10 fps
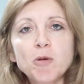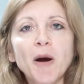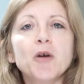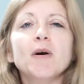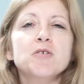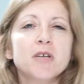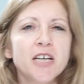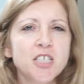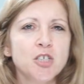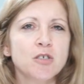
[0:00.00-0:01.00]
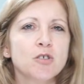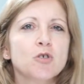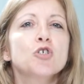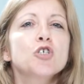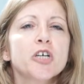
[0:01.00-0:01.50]
about your education.
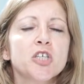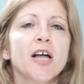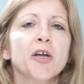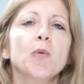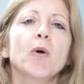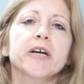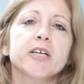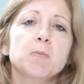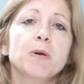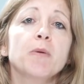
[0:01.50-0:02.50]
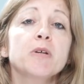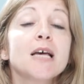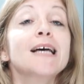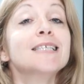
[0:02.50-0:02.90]
So just like your work experience,